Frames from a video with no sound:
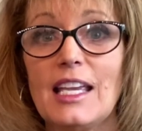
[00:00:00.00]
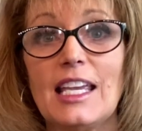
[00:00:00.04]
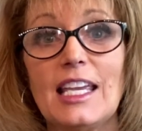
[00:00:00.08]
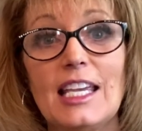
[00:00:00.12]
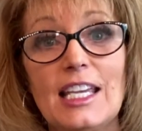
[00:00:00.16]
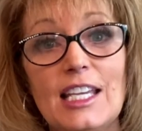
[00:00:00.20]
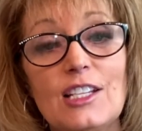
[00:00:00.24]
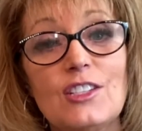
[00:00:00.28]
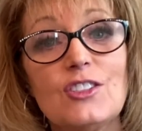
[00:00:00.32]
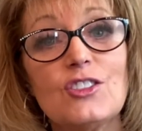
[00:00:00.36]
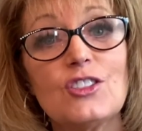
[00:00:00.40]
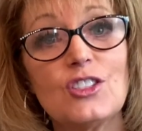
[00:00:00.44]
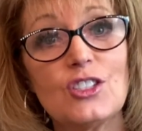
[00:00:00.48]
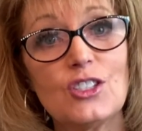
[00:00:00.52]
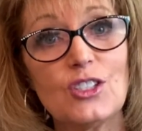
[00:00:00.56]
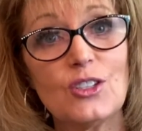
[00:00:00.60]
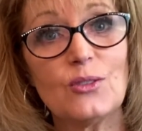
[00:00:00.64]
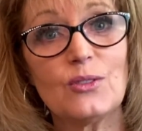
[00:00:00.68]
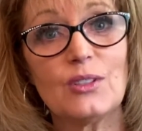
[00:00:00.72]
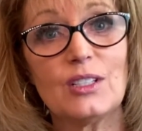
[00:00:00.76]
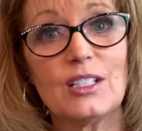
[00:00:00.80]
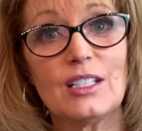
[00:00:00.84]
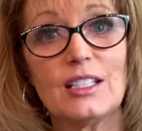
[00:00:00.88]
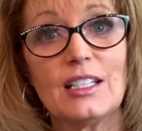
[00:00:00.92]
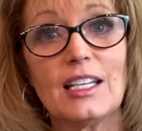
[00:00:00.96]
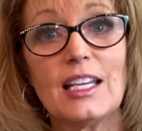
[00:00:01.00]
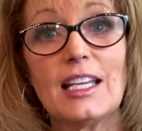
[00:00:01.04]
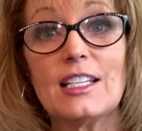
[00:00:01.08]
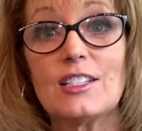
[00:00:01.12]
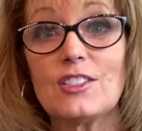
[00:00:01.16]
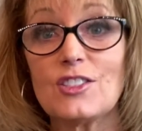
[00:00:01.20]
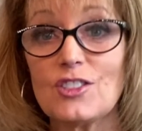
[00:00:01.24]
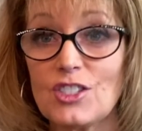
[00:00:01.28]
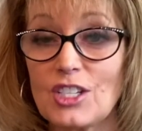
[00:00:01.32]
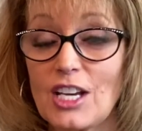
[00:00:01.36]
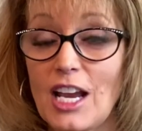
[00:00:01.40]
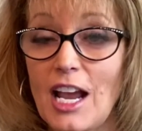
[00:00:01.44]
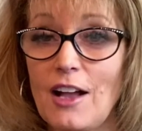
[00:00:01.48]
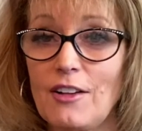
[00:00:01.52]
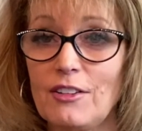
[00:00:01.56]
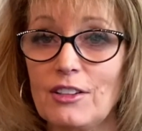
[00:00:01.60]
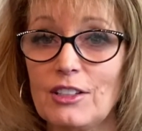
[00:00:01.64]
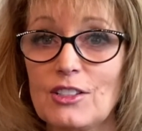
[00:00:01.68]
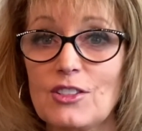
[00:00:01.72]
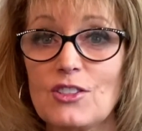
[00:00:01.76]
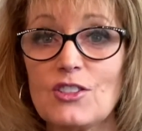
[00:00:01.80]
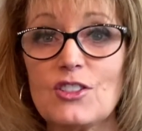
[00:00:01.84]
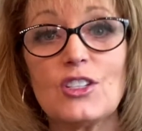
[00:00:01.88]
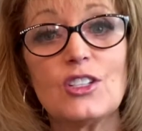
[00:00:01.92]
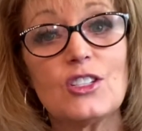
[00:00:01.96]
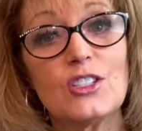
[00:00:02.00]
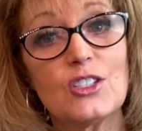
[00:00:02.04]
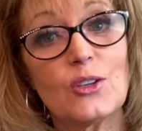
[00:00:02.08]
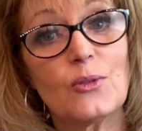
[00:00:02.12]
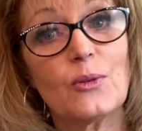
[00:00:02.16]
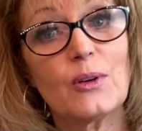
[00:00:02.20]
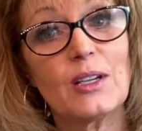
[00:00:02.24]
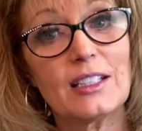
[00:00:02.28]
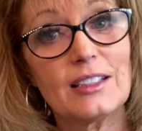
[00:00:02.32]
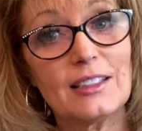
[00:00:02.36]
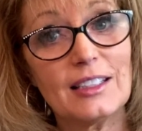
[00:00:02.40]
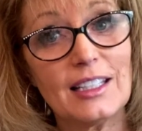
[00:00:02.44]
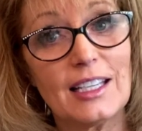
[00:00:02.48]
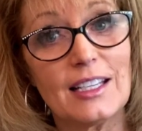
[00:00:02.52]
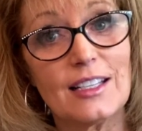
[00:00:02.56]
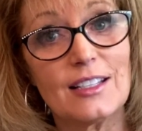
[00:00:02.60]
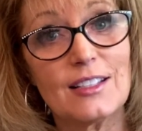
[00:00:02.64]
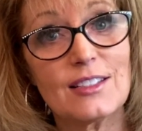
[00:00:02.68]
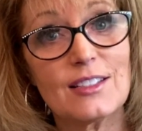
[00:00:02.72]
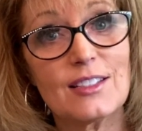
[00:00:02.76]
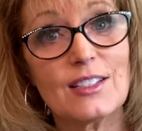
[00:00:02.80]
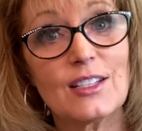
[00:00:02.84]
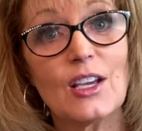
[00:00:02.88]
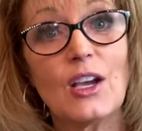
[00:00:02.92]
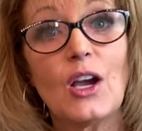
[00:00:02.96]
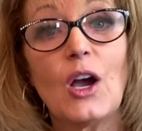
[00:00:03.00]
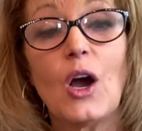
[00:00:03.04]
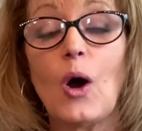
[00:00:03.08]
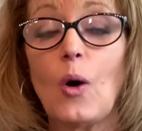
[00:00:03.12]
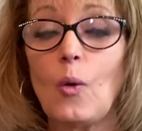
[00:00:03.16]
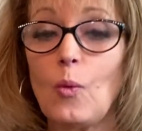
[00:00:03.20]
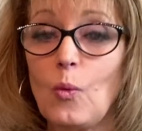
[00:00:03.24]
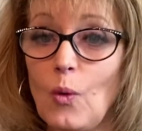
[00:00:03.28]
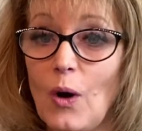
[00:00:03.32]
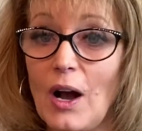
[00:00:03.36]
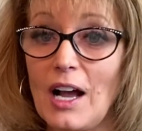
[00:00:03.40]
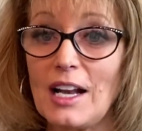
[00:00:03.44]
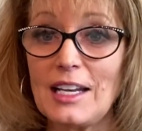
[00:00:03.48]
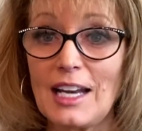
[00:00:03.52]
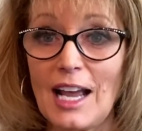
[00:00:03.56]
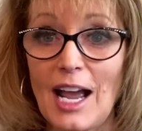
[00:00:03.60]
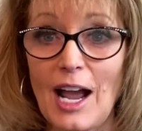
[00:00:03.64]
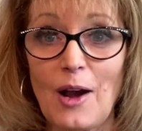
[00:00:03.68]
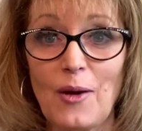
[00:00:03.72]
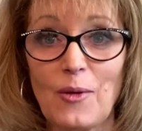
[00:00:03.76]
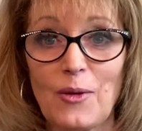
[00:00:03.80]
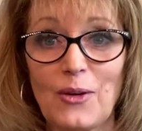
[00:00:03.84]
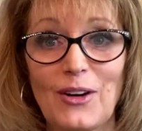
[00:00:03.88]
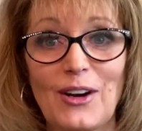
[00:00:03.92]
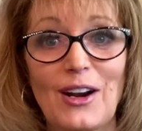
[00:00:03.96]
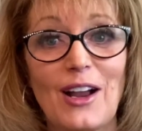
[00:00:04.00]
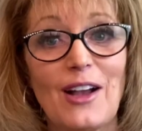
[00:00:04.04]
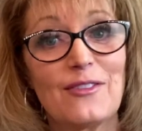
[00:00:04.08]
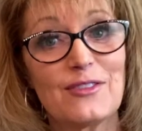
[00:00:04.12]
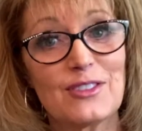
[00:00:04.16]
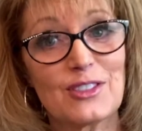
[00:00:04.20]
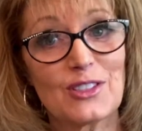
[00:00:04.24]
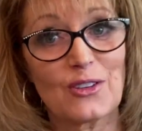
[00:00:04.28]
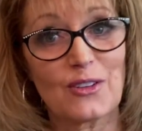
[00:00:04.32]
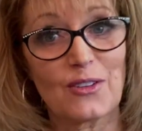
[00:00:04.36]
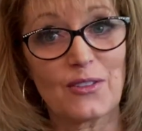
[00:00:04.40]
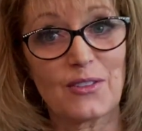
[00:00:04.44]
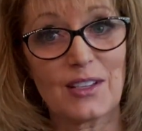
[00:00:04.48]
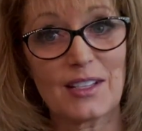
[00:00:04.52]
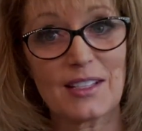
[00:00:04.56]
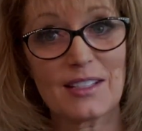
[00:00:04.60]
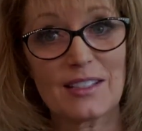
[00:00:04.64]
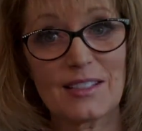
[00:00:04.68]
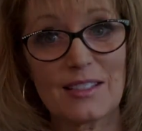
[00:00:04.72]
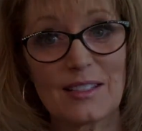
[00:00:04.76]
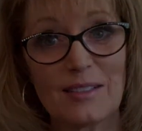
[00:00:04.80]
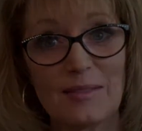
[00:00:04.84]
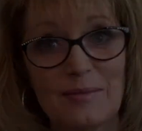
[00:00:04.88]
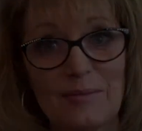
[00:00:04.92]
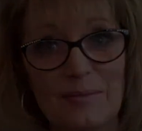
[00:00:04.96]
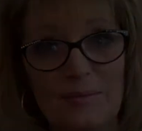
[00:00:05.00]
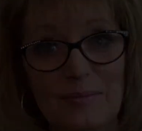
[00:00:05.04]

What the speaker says: Each student is challenged to do at least 1 hour of service.